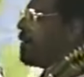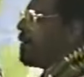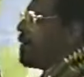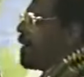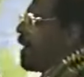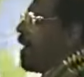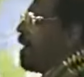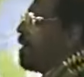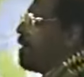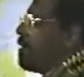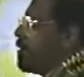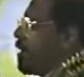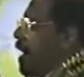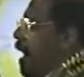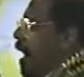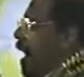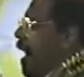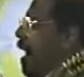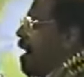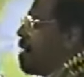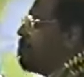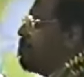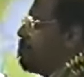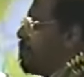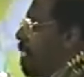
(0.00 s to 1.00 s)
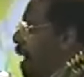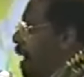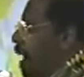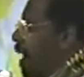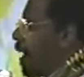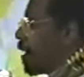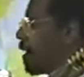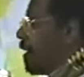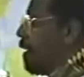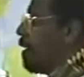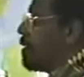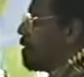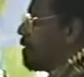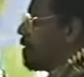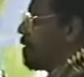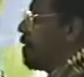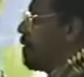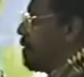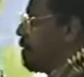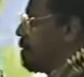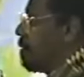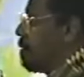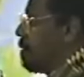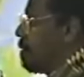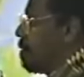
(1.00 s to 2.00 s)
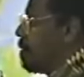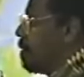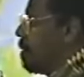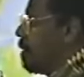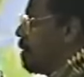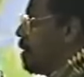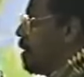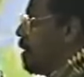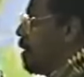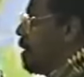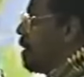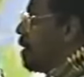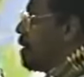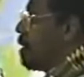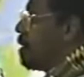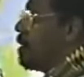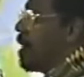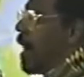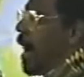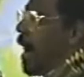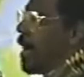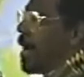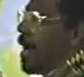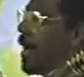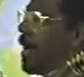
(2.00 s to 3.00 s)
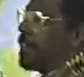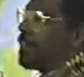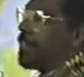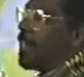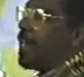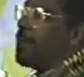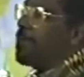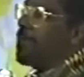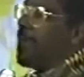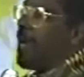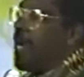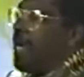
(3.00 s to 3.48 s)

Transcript: as a job market, not as a